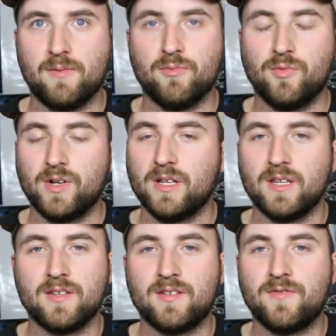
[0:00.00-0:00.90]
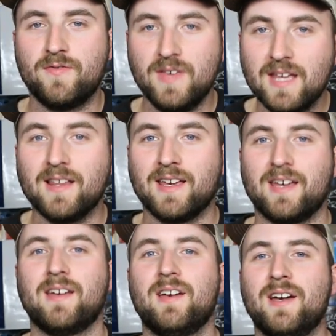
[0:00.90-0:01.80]
I'm really
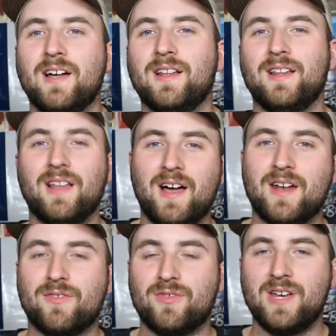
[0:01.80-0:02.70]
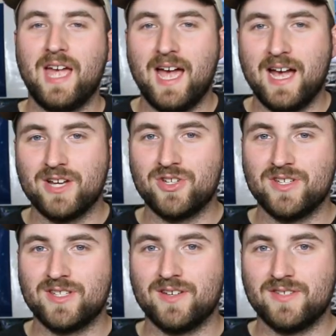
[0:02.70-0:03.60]
feeling a lot of
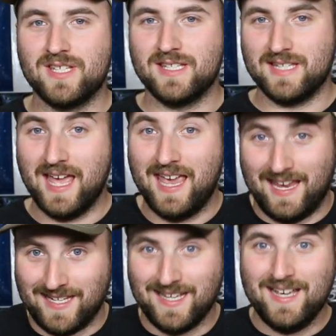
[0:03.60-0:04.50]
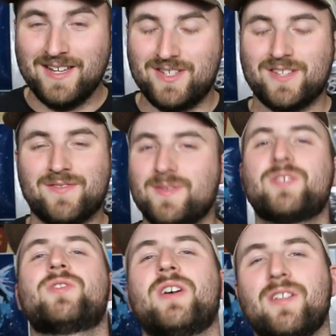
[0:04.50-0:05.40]
rehashes of season 8 just from
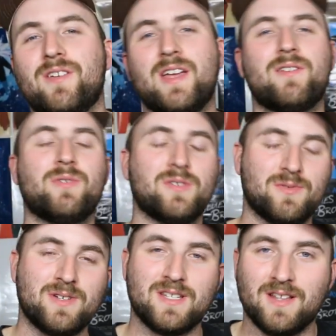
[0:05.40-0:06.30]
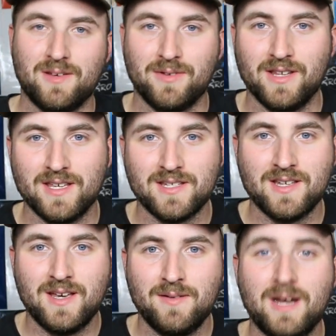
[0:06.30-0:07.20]
the trailer that was recently
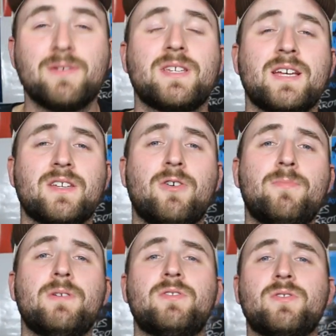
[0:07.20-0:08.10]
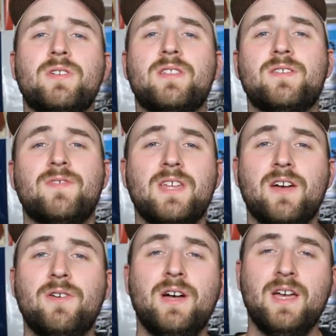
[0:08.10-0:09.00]
released. Anyways, guys, I hope you enjoyed this
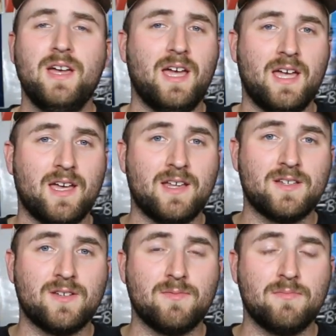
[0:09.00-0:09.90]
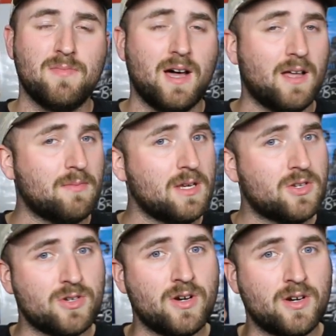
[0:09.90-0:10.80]
video, and I'll
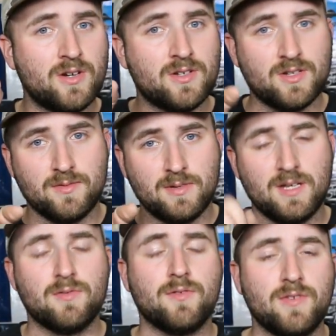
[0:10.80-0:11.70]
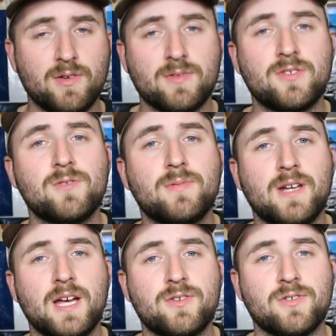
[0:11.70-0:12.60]
be sure to be reviewing
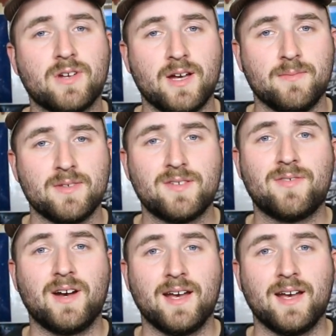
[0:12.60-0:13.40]
Supernatural come this